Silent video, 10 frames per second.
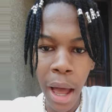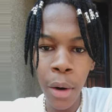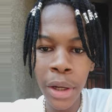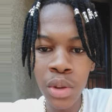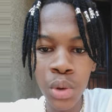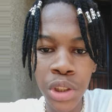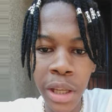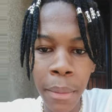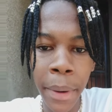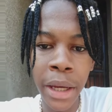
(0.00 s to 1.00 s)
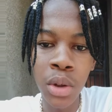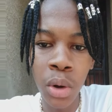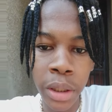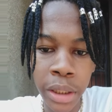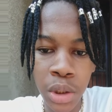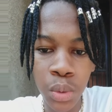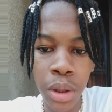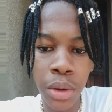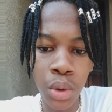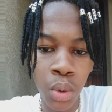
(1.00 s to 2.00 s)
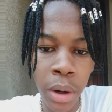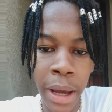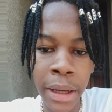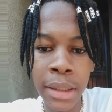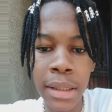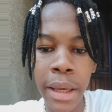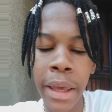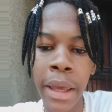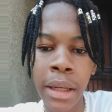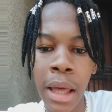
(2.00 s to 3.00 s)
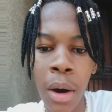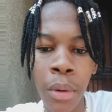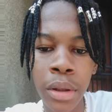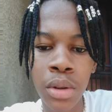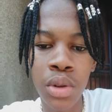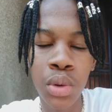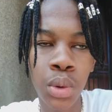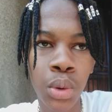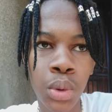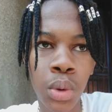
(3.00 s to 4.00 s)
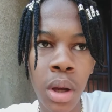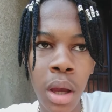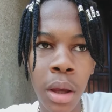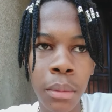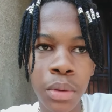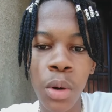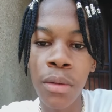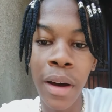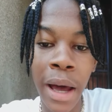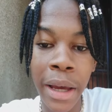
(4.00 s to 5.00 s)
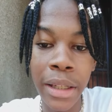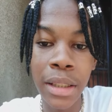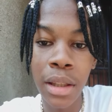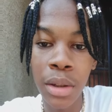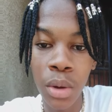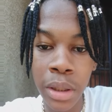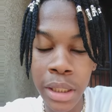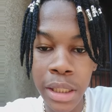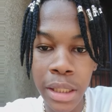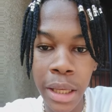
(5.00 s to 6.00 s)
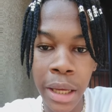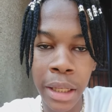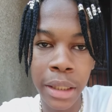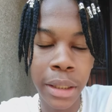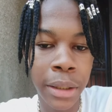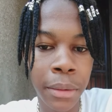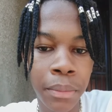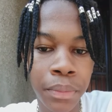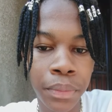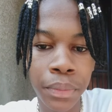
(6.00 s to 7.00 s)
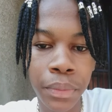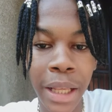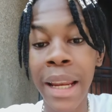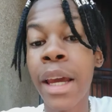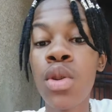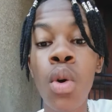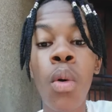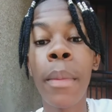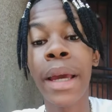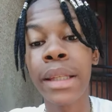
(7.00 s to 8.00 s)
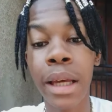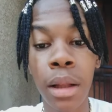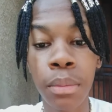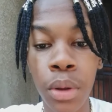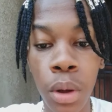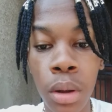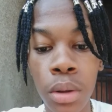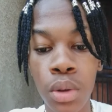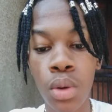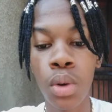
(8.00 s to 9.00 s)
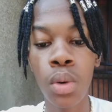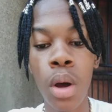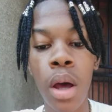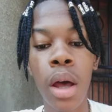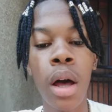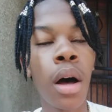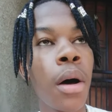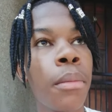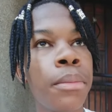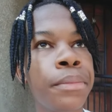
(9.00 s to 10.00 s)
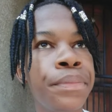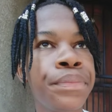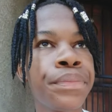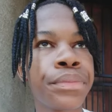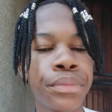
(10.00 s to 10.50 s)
I want to share my knowledge with you guys, and I want to provide the knowledge that I know might help y'all, Um